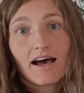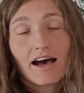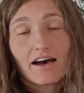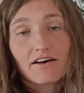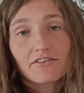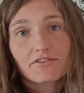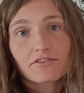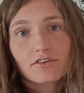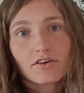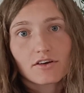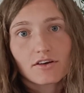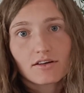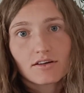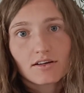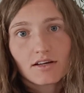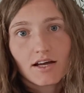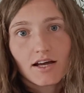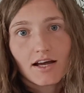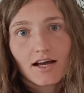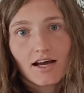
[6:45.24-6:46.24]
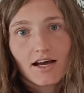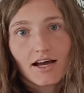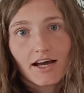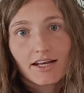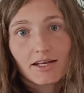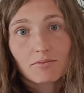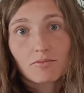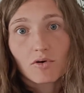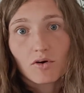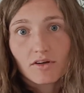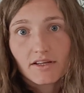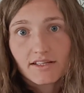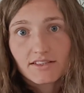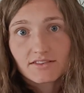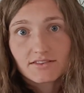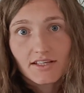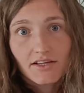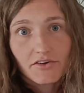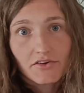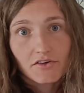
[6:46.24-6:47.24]
after anabolic
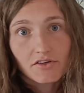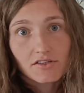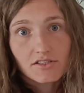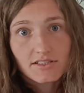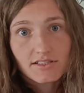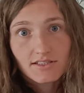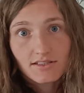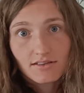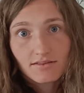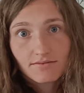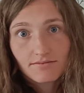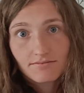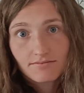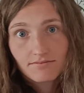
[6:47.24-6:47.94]
steroids,